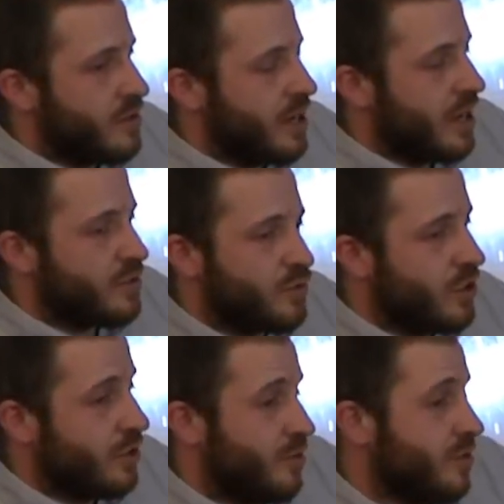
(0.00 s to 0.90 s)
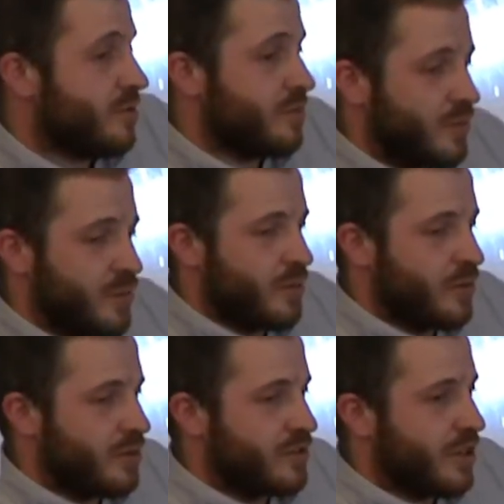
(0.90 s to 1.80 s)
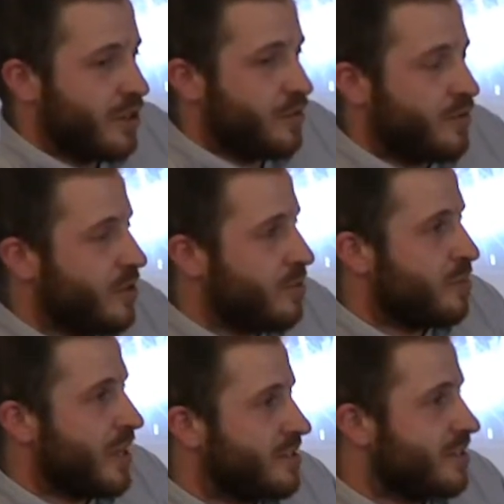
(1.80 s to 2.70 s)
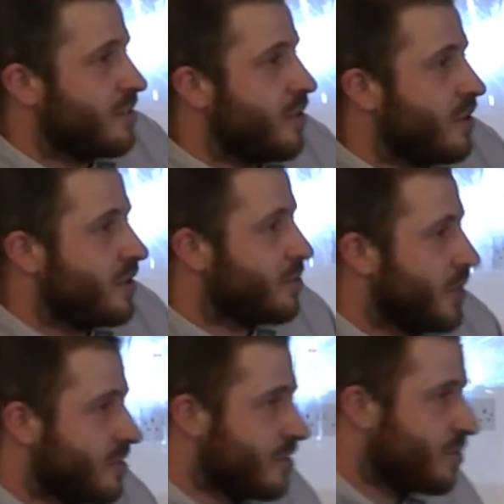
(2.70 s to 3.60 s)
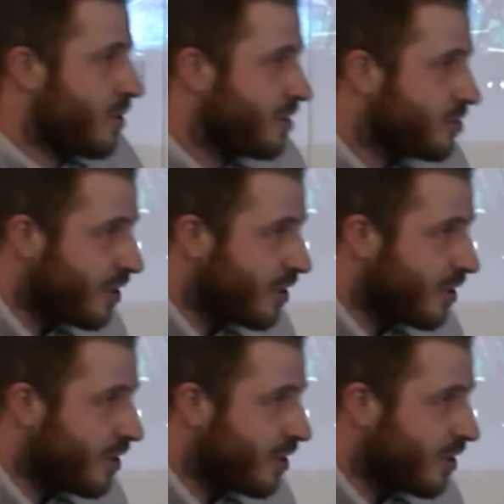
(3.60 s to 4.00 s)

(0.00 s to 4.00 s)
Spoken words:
yeah, it's really it's kind of basic knowledge. Basically, is what I